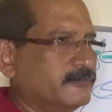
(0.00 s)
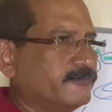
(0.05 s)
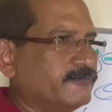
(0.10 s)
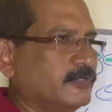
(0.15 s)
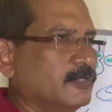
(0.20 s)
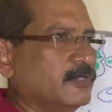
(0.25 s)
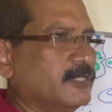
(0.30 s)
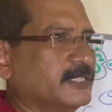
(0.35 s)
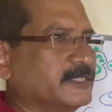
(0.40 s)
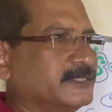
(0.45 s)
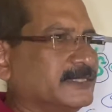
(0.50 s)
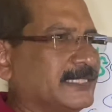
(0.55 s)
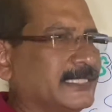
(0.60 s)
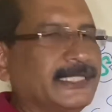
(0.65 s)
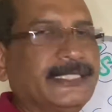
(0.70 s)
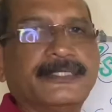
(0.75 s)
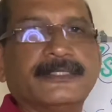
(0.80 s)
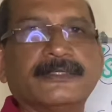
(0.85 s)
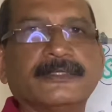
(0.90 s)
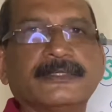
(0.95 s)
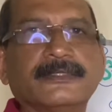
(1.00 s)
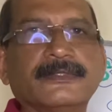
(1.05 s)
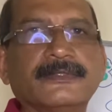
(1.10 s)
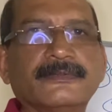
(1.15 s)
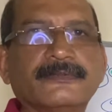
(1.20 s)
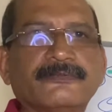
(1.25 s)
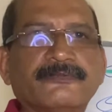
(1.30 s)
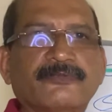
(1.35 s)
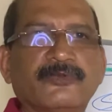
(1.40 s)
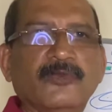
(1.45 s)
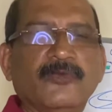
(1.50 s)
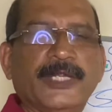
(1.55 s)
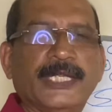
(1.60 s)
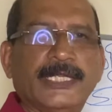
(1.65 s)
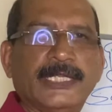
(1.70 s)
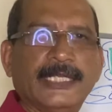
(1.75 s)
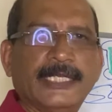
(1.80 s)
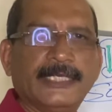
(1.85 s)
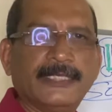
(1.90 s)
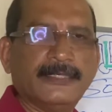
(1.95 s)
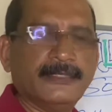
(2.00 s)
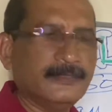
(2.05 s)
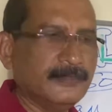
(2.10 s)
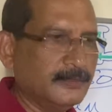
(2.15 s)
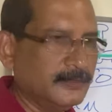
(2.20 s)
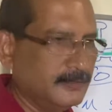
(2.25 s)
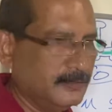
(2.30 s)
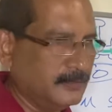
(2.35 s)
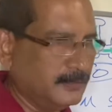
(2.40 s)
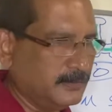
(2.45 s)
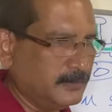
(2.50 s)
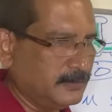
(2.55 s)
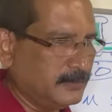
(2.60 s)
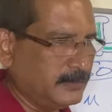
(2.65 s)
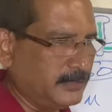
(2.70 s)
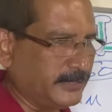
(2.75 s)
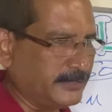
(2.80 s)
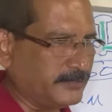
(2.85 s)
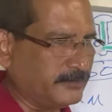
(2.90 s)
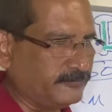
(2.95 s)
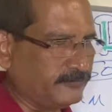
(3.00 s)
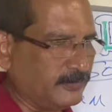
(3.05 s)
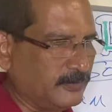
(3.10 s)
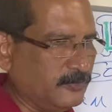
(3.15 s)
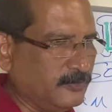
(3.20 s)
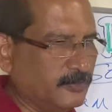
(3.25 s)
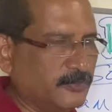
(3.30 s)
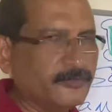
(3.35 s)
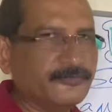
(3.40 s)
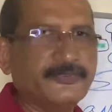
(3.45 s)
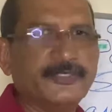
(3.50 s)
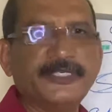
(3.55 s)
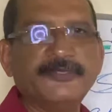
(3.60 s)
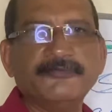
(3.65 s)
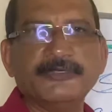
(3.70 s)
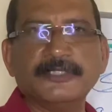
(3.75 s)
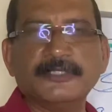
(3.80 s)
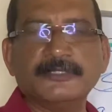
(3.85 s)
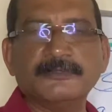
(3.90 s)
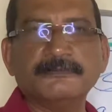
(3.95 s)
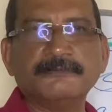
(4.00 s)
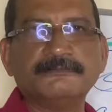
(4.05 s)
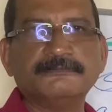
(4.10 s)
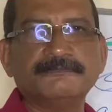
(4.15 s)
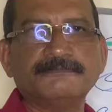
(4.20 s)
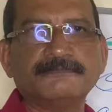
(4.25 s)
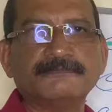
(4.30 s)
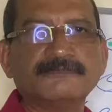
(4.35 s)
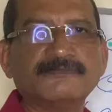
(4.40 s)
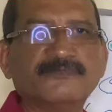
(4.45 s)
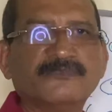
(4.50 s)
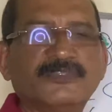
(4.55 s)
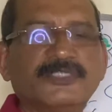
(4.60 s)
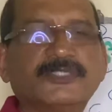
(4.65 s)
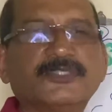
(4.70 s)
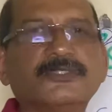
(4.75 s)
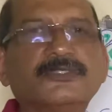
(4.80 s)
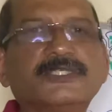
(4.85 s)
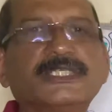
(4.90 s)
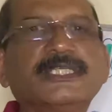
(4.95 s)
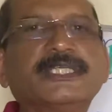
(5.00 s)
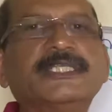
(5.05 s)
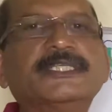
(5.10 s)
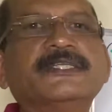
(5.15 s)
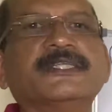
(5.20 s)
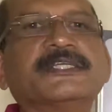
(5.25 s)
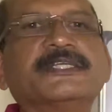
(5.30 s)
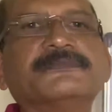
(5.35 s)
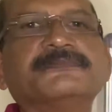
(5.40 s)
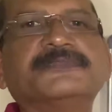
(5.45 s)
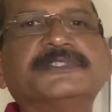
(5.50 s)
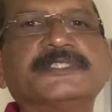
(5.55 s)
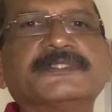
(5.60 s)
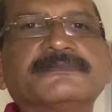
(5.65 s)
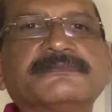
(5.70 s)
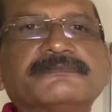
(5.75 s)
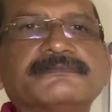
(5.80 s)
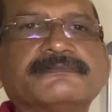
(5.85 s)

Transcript: flawlessly, fluently, like the flow of a river without any interruption.